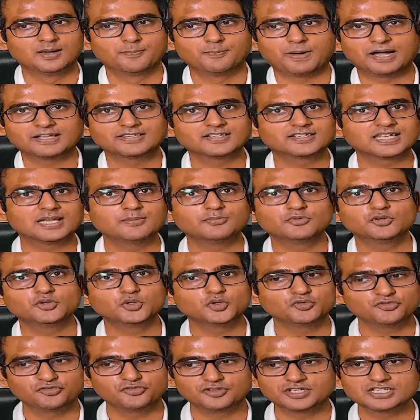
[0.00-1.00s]
By the time
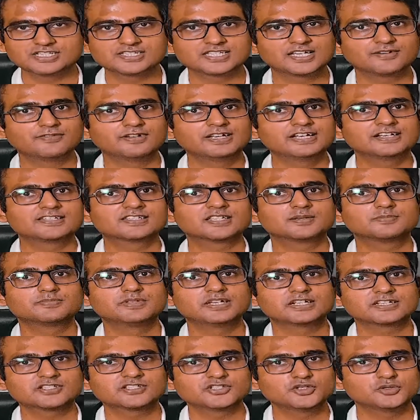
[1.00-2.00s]
you finish seven, eight
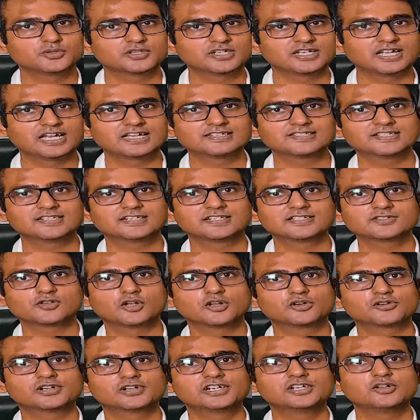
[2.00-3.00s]
subjects, you realize that it is
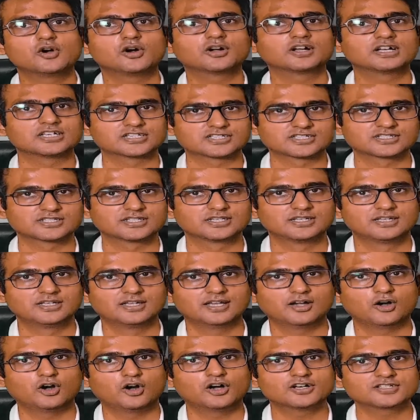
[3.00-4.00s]
already August
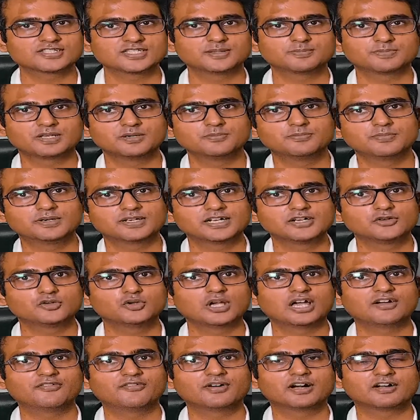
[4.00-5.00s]
or September, and
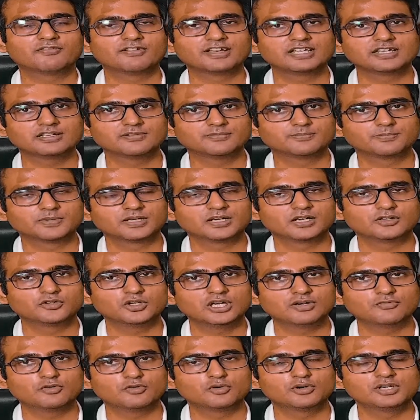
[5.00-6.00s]
you have a very, uh,
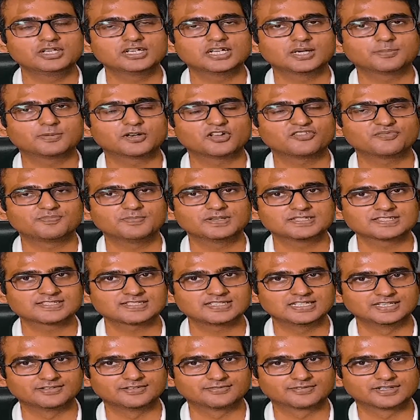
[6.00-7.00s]
you have only a couple of
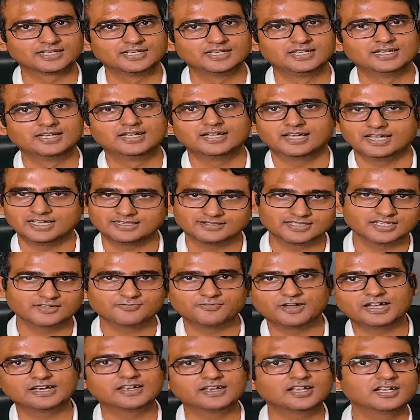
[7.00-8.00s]
months left, and
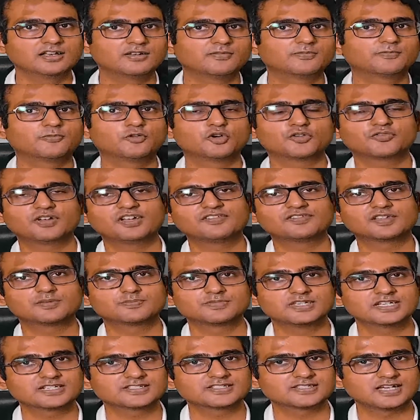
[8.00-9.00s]
then final four, five
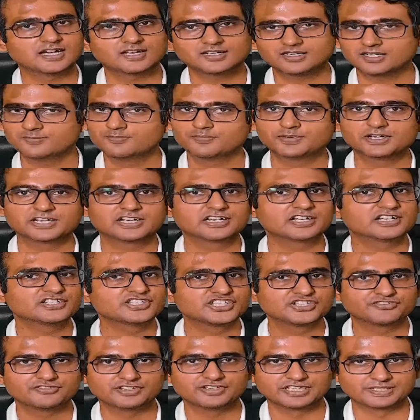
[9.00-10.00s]
subjects are completed in
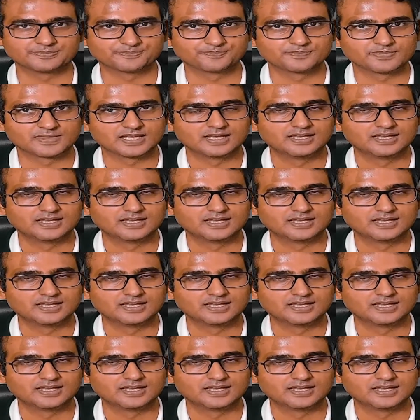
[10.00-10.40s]
a jiffy.